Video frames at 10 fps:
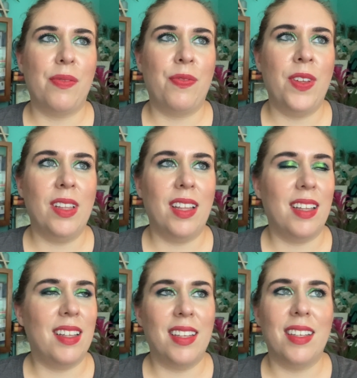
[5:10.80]
Feel
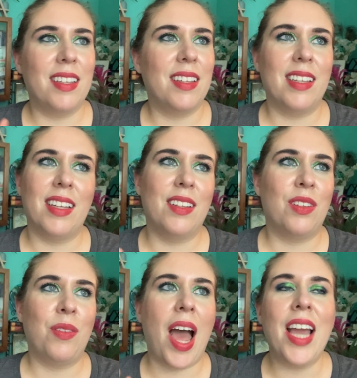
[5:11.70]

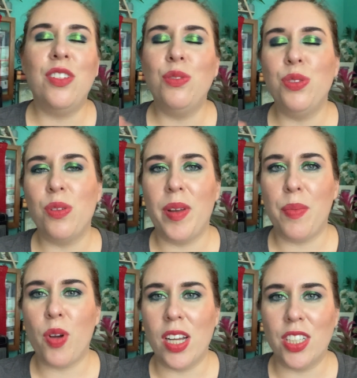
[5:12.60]
I do so many
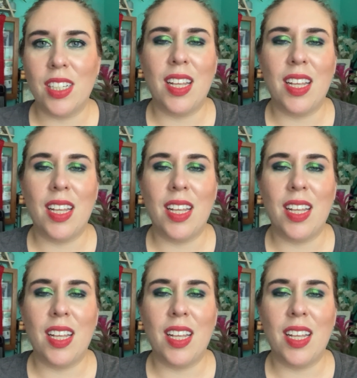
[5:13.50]
projects,